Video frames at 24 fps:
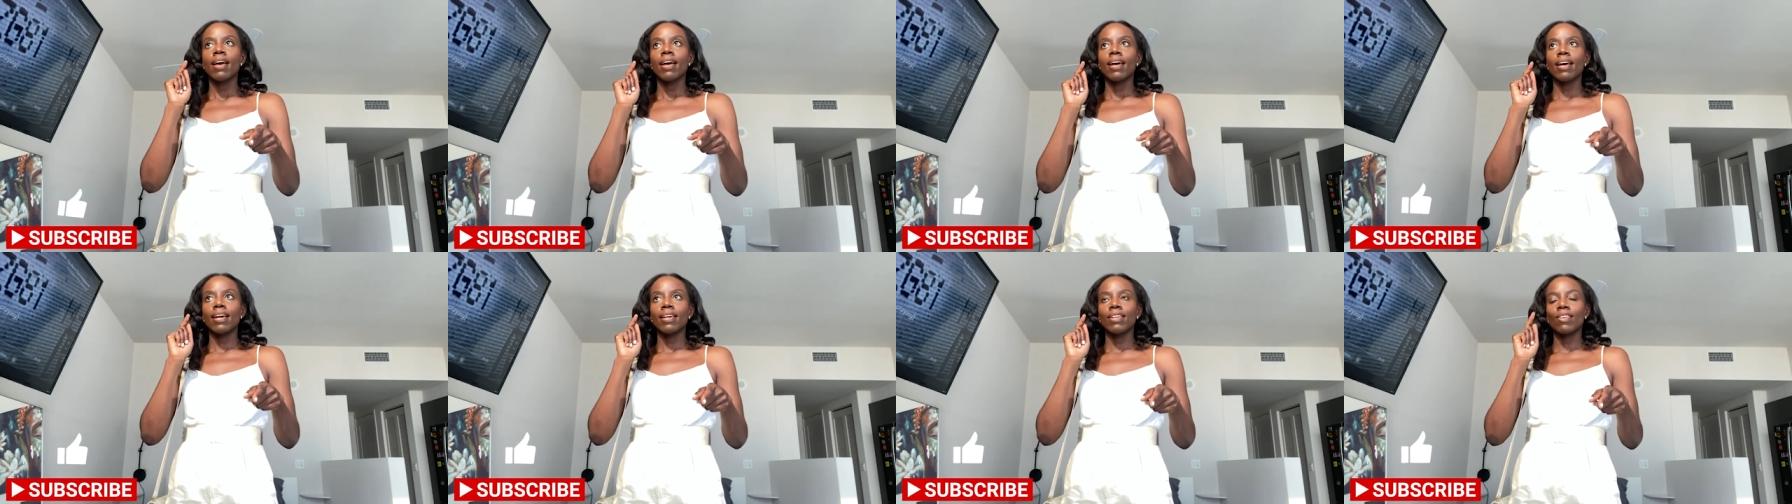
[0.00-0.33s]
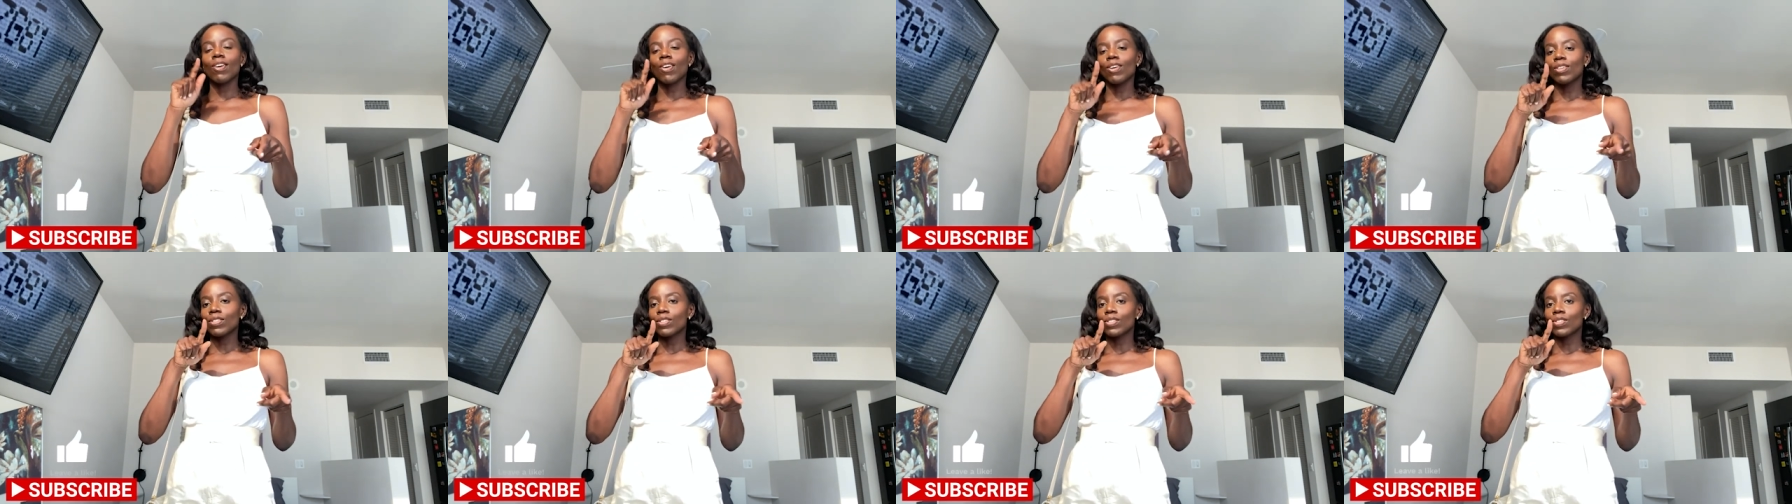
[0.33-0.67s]
and
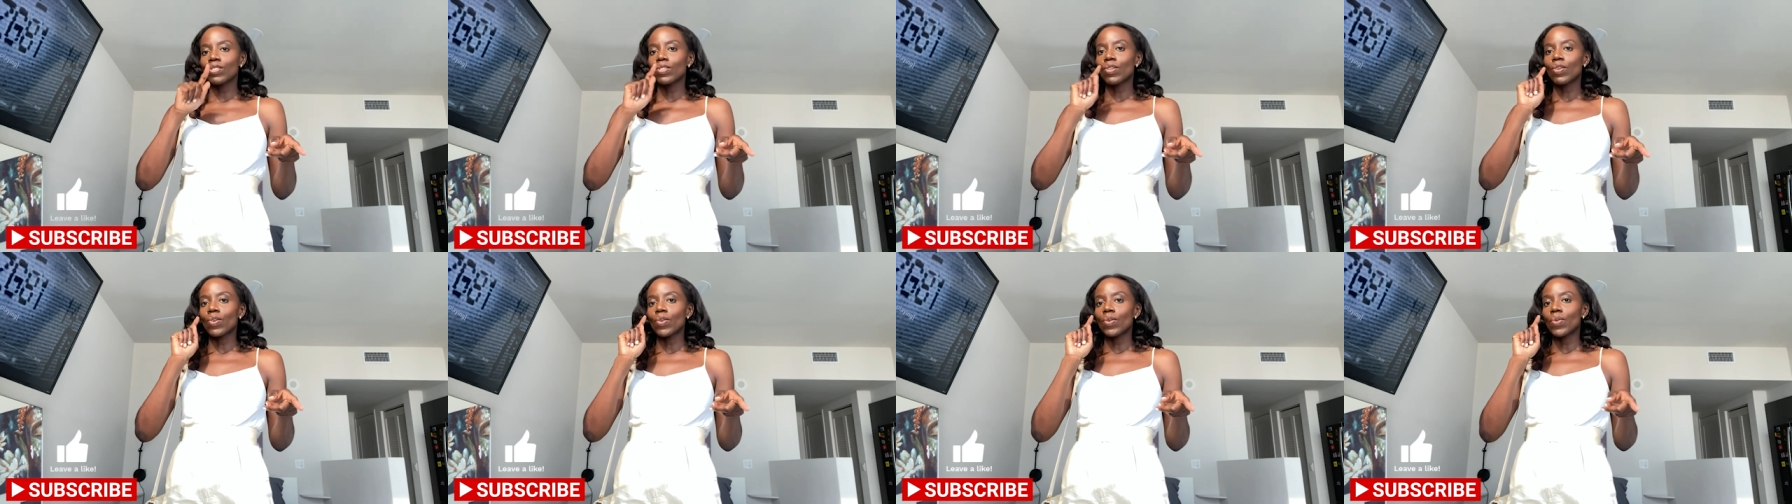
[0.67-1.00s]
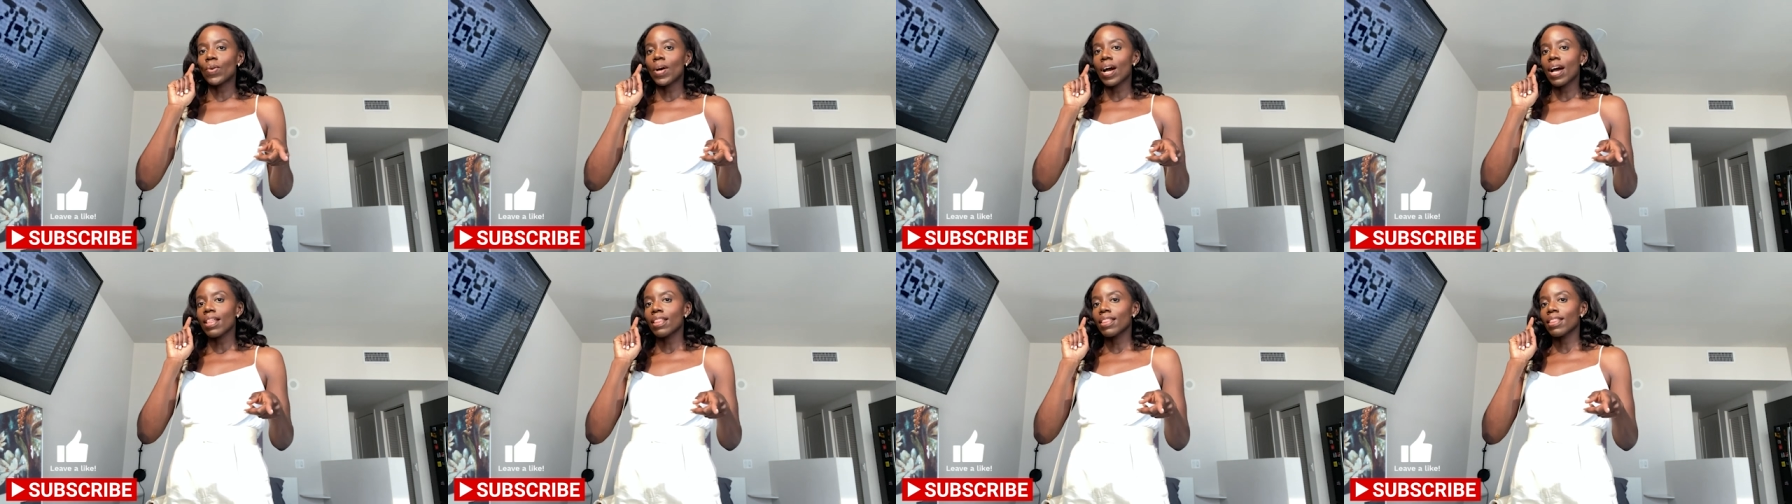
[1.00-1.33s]
also
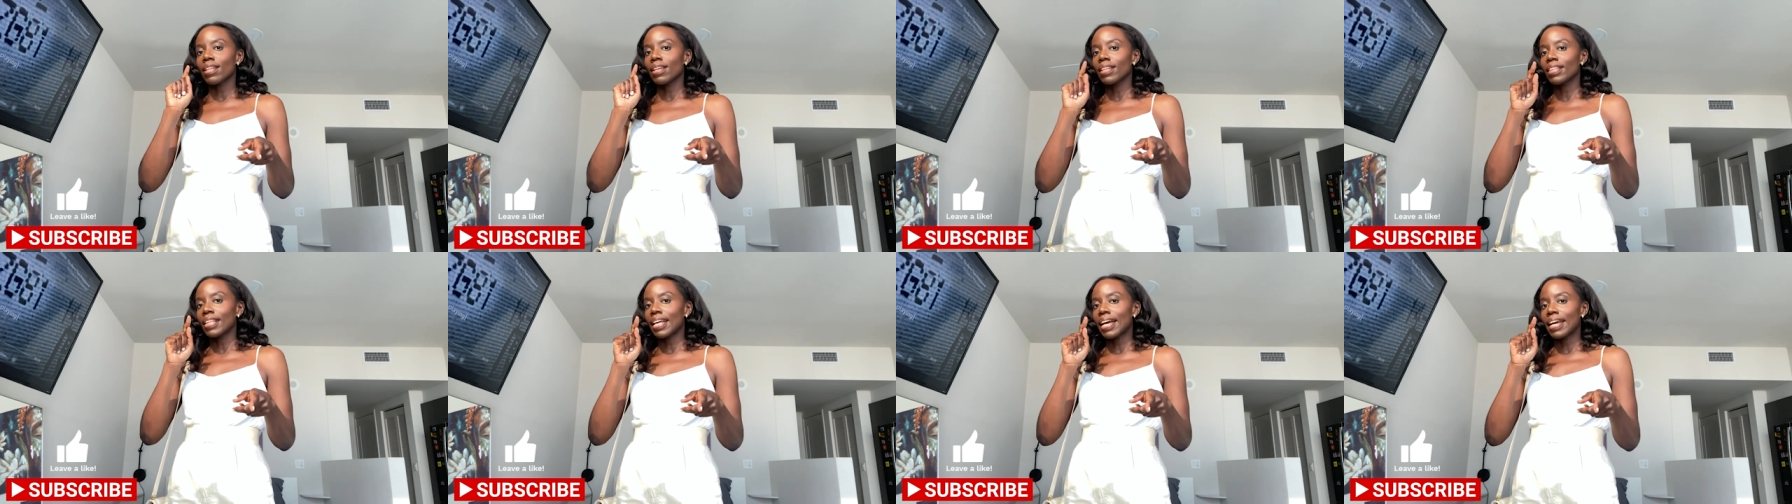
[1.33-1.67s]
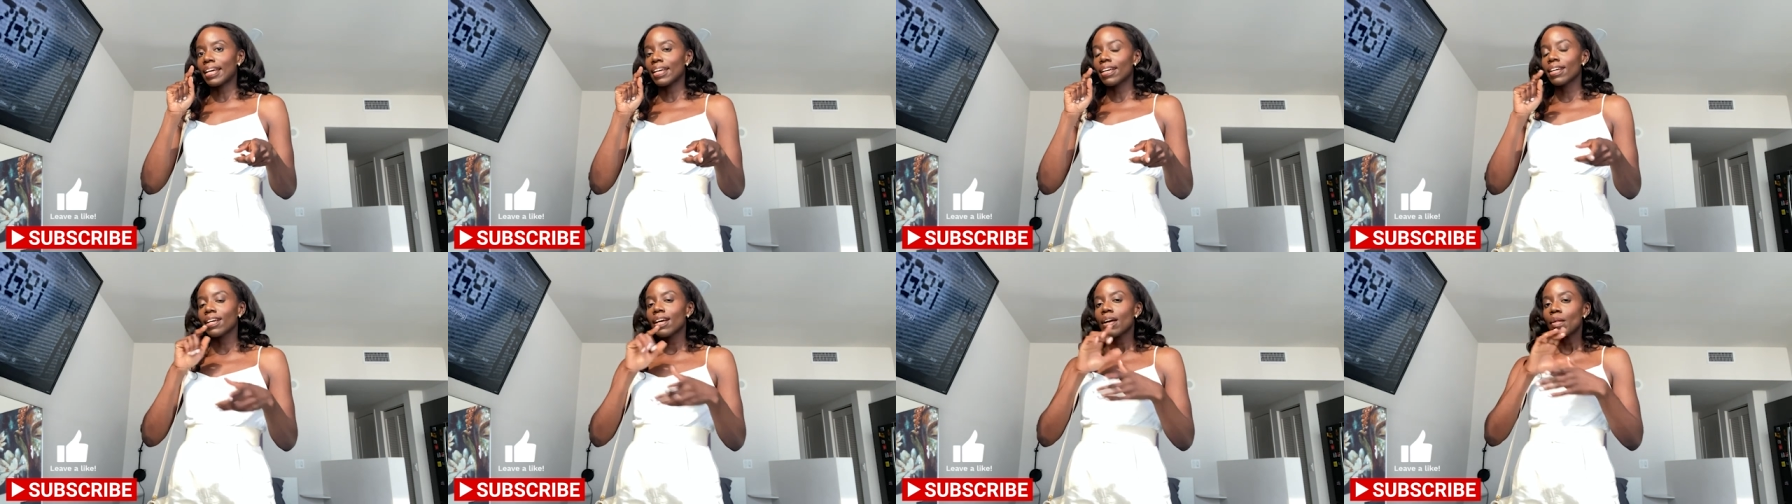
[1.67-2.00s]
the
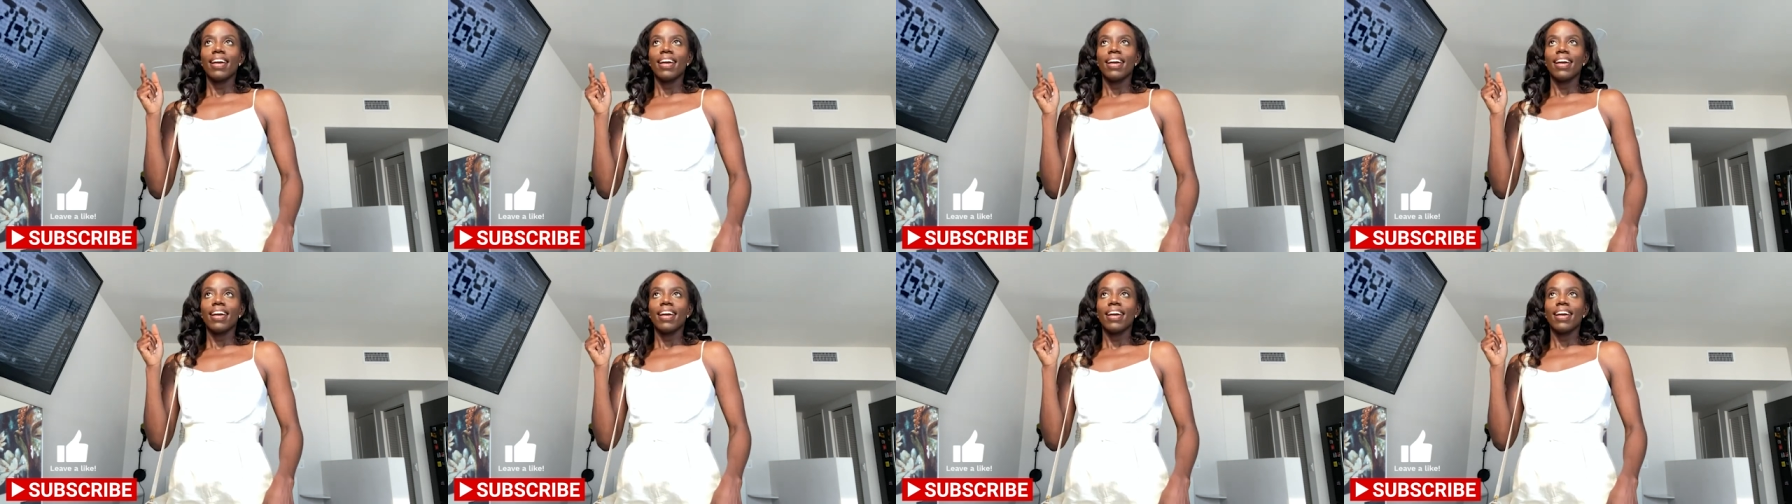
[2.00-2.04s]
like.